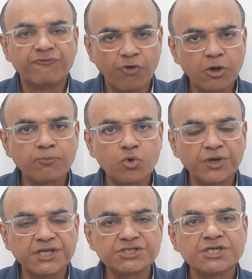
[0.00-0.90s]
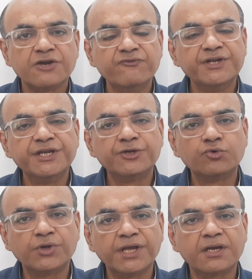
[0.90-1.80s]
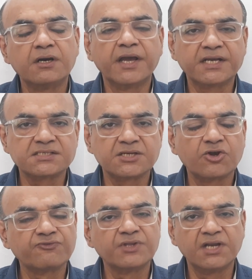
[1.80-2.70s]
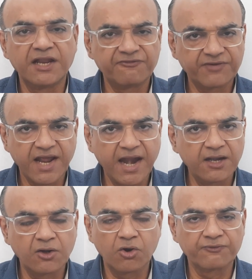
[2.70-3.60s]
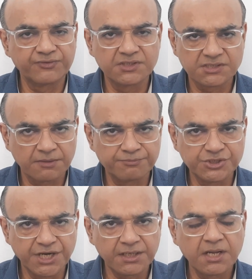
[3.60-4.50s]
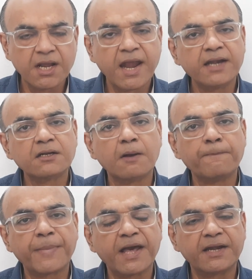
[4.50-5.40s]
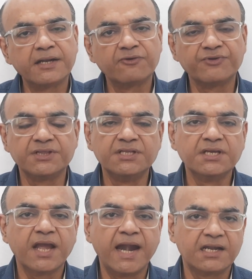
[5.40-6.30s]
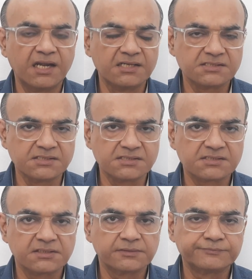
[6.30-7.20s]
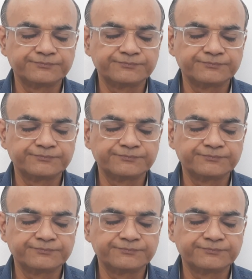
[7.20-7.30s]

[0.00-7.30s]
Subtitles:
For bone age, we need to take an X-ray of the left hand of the subject and compare it with the atlases.